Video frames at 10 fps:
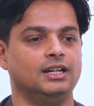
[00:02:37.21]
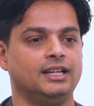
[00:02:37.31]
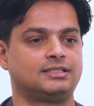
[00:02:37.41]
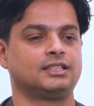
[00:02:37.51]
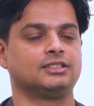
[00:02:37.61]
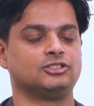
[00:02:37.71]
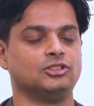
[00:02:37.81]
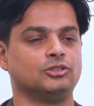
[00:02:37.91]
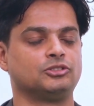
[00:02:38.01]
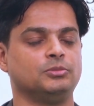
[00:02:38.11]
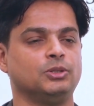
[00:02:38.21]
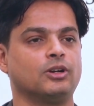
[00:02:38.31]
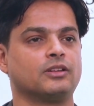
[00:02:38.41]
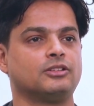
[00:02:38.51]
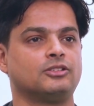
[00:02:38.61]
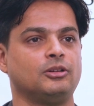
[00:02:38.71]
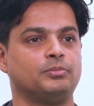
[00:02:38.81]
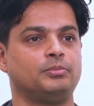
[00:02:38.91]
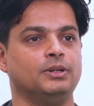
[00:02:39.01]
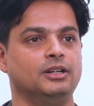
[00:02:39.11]
ESSEC is known to be one of the top
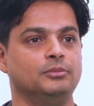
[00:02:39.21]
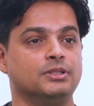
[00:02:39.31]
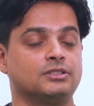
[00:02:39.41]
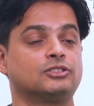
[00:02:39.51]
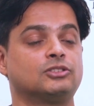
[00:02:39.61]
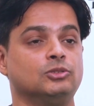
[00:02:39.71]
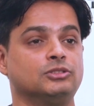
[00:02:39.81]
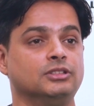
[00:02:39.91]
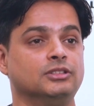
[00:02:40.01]
business schools